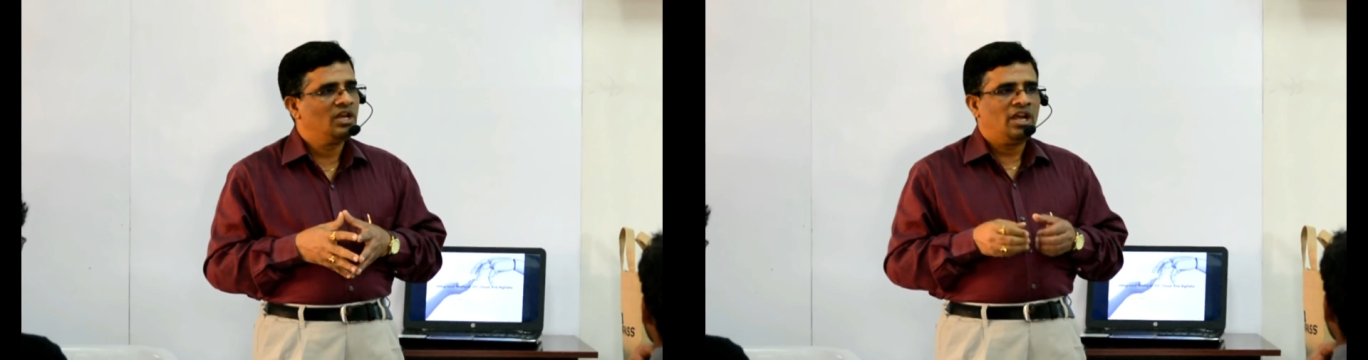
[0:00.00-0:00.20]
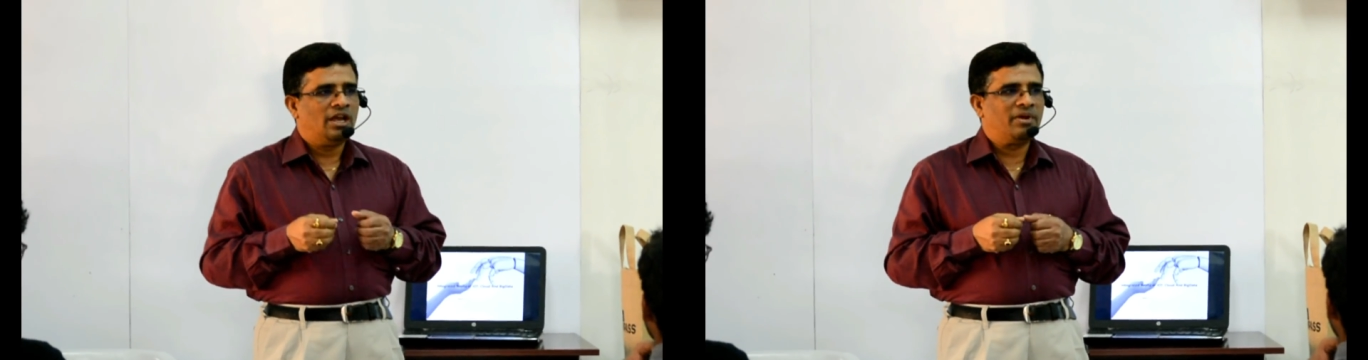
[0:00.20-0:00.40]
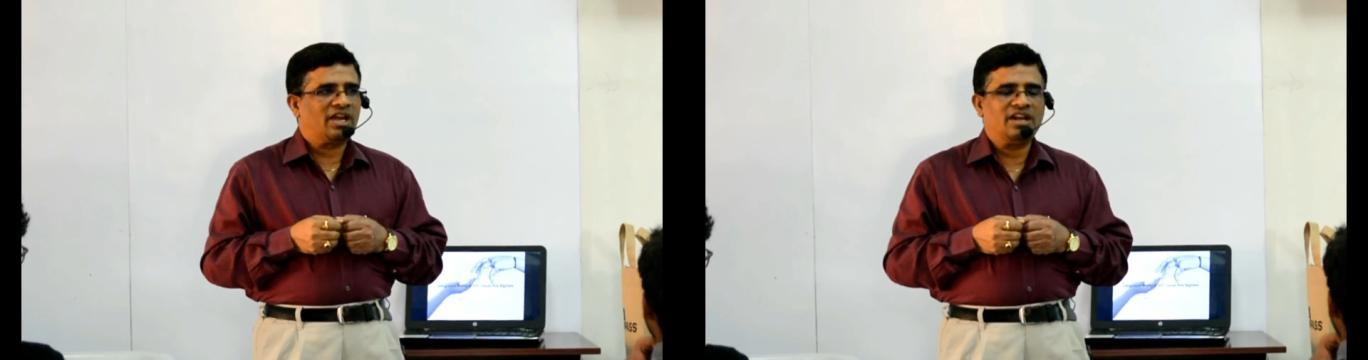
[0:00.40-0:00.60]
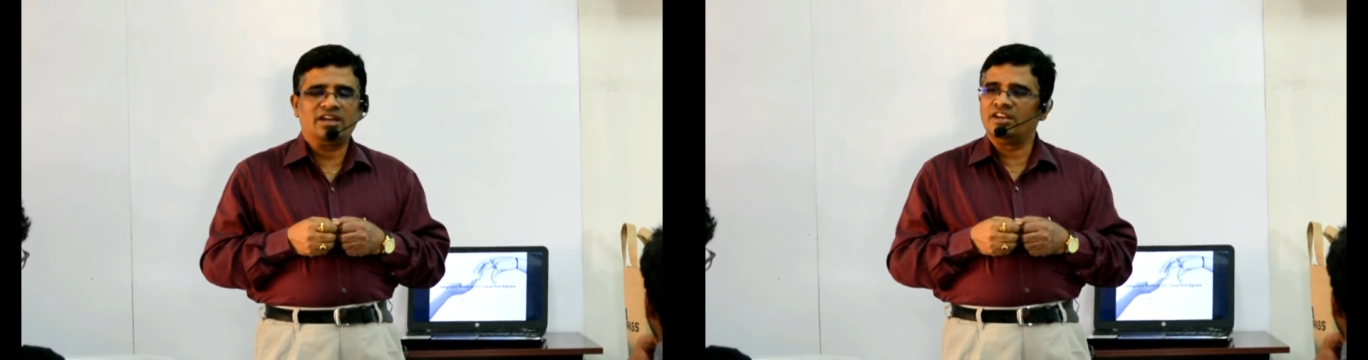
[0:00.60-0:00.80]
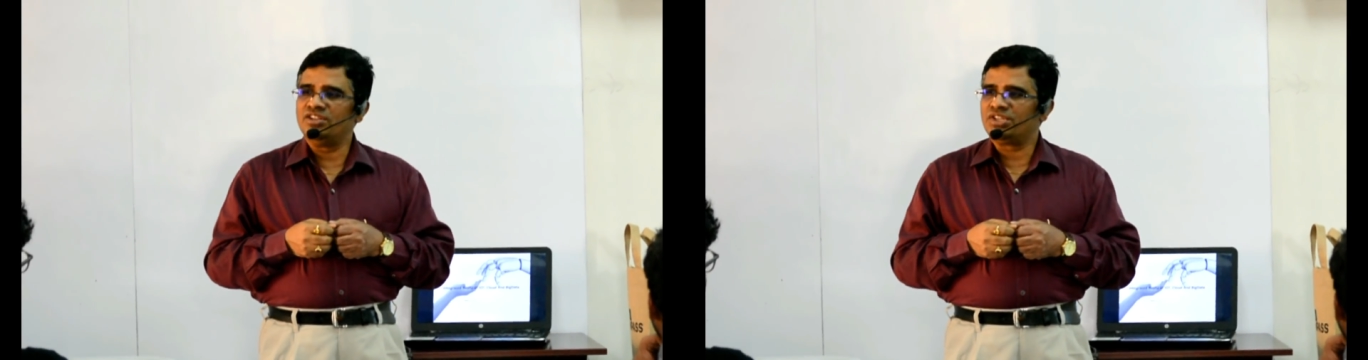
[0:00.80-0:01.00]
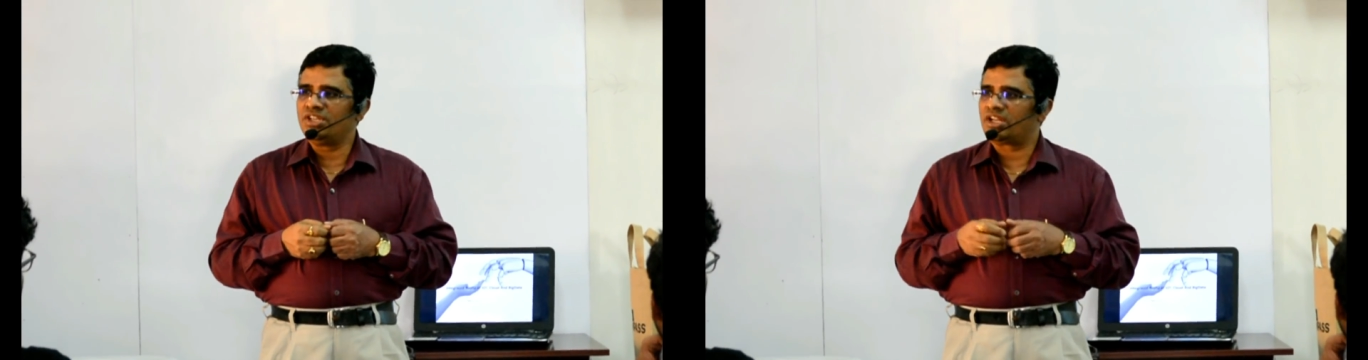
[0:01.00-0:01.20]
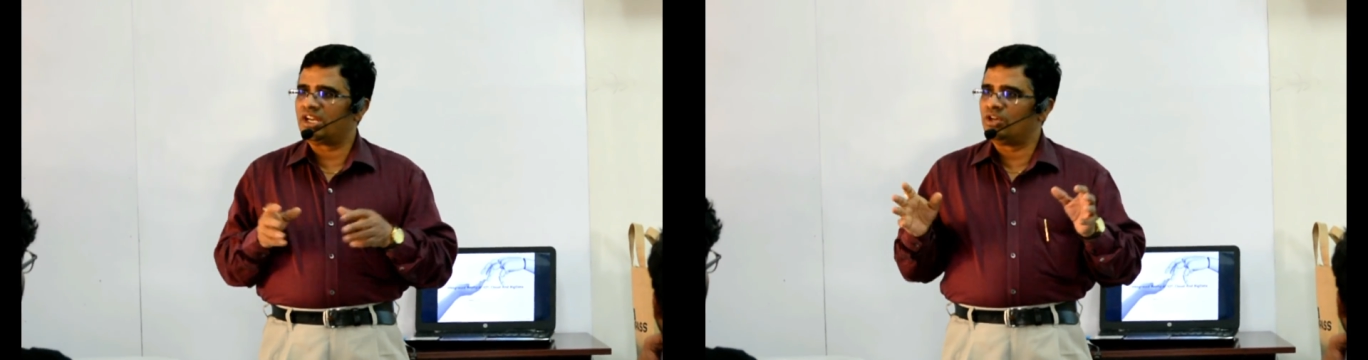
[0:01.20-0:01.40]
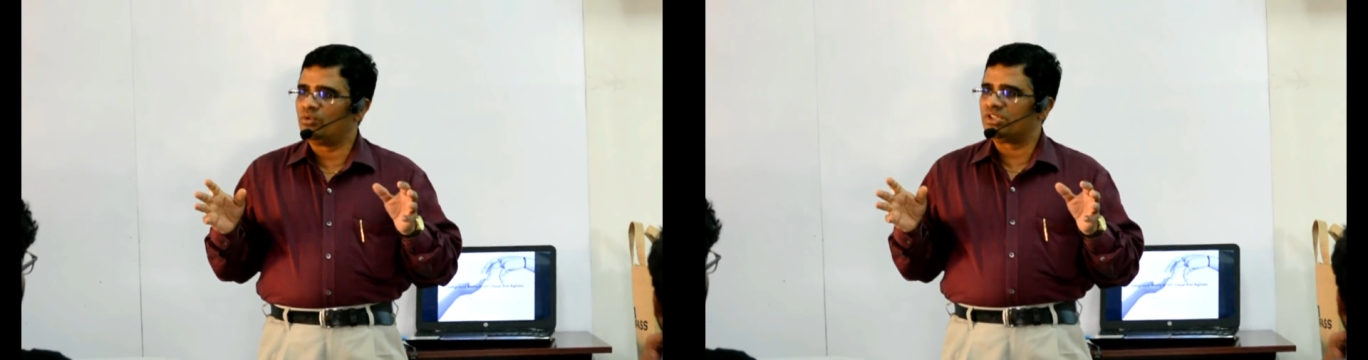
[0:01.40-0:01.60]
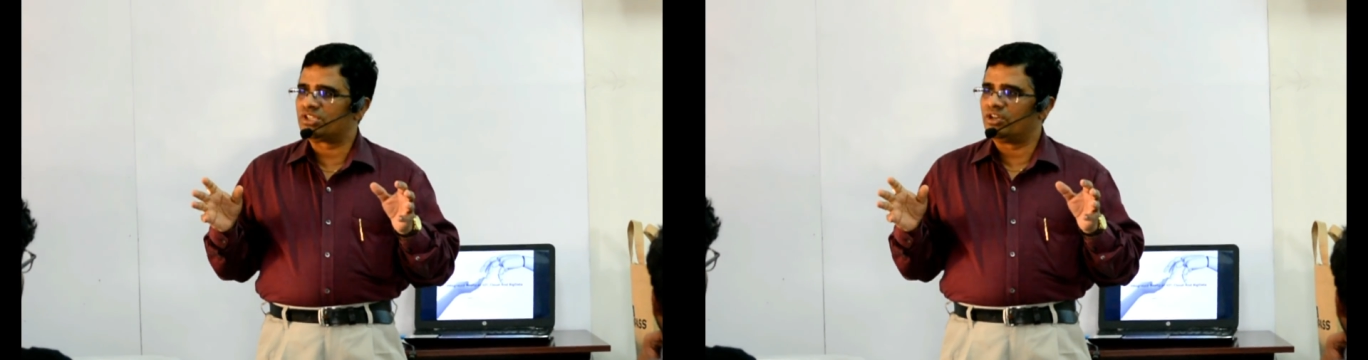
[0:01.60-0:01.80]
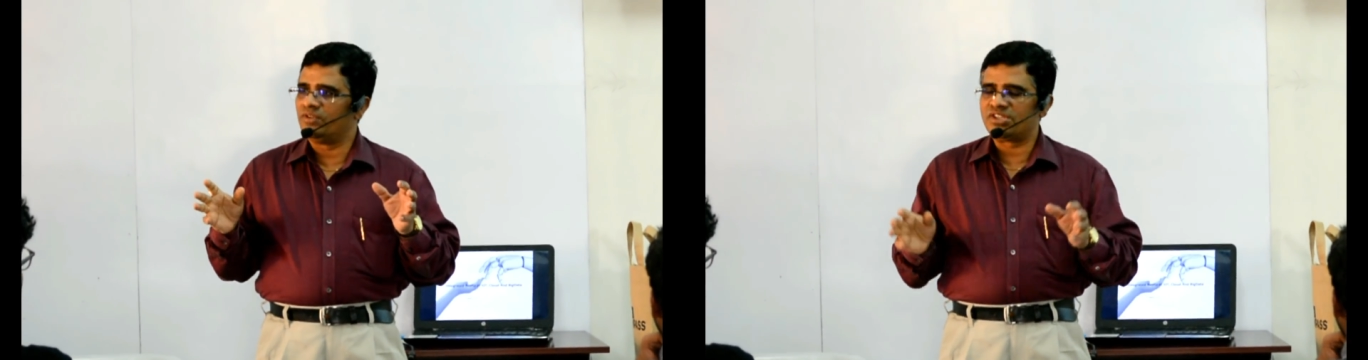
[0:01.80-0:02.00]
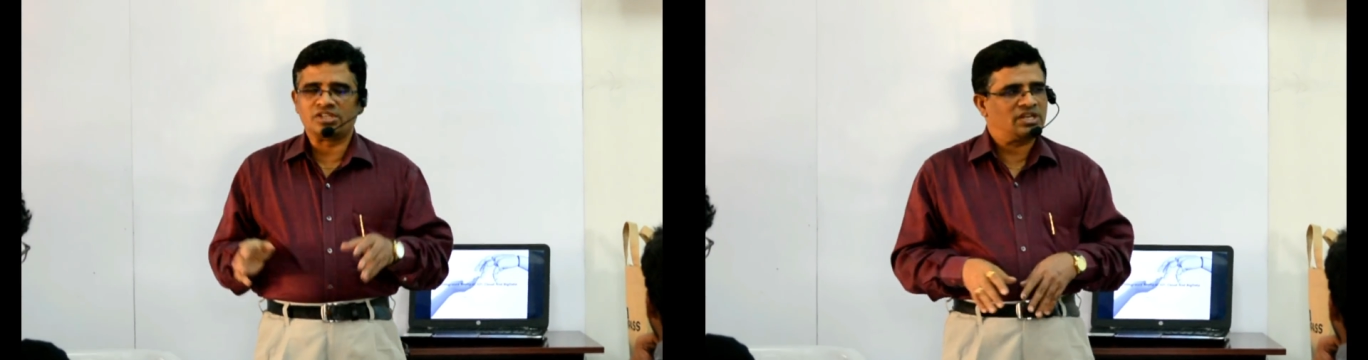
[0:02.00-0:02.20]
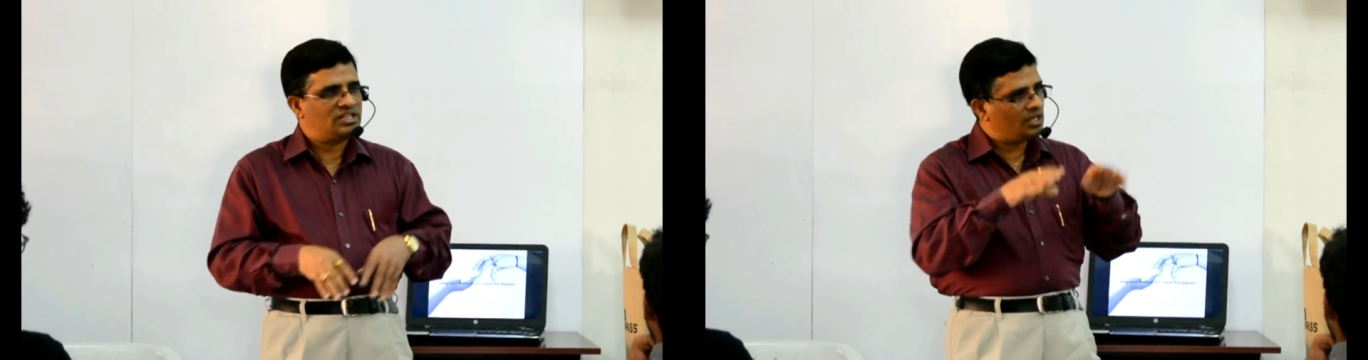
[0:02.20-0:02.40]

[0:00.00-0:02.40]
A mechanical engineer can do his services as